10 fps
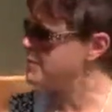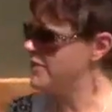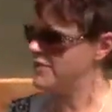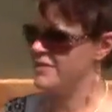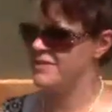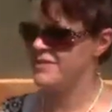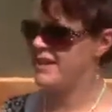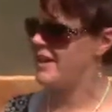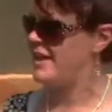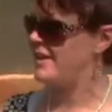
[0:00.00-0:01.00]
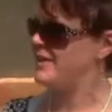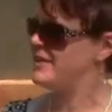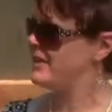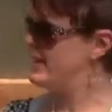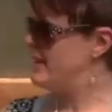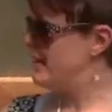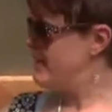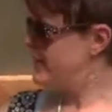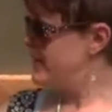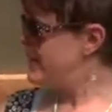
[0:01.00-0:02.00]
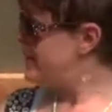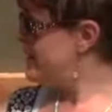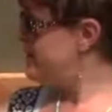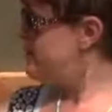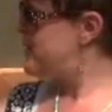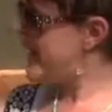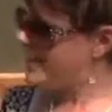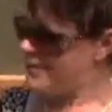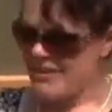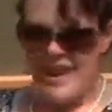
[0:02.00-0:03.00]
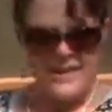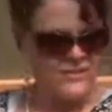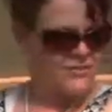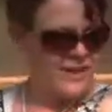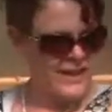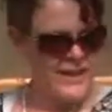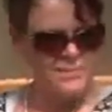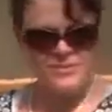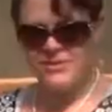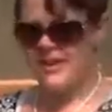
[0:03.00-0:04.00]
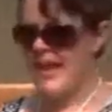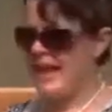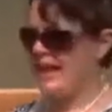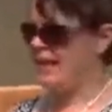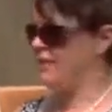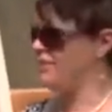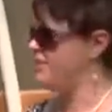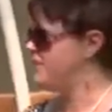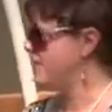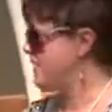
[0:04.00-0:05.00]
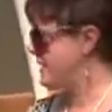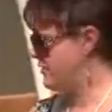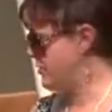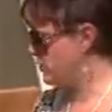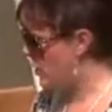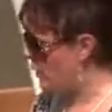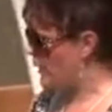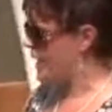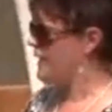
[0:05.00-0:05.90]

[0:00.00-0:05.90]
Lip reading: this is the plan set developed and growing,